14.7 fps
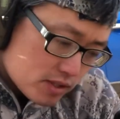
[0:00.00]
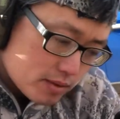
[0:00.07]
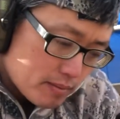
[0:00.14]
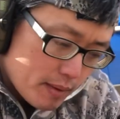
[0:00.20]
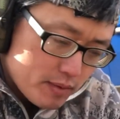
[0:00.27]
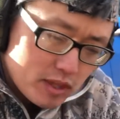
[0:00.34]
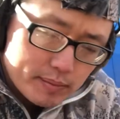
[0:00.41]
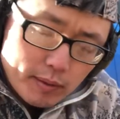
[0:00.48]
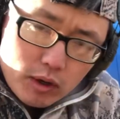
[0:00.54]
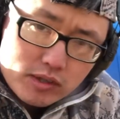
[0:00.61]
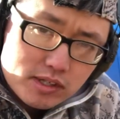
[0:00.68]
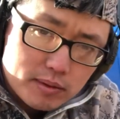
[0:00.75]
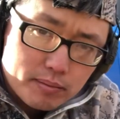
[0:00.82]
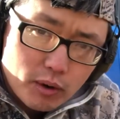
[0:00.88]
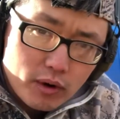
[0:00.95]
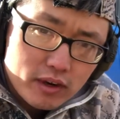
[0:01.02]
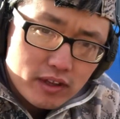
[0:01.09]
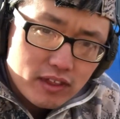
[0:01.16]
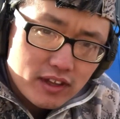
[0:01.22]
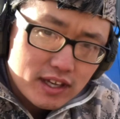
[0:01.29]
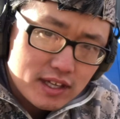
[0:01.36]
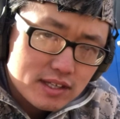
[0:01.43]
maybe the most
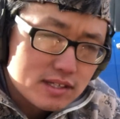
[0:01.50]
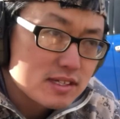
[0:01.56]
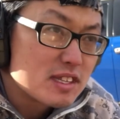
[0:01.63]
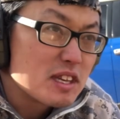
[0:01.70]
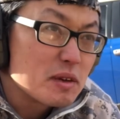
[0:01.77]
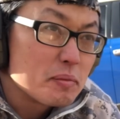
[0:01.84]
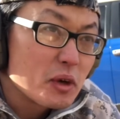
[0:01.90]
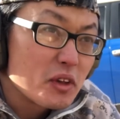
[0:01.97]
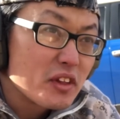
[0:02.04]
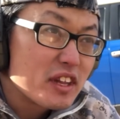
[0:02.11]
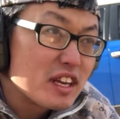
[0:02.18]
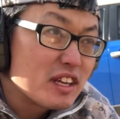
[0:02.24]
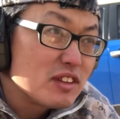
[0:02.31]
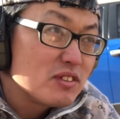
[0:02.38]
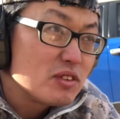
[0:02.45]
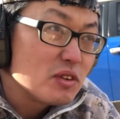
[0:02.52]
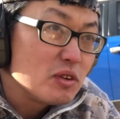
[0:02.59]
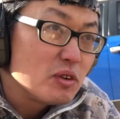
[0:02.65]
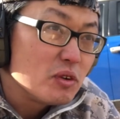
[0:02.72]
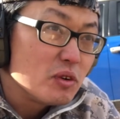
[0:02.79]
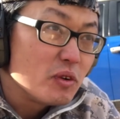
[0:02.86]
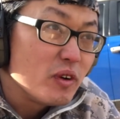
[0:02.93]
important thing is the ability
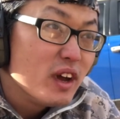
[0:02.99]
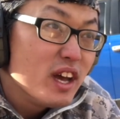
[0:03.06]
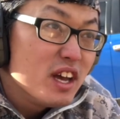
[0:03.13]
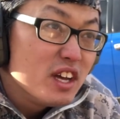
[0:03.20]
to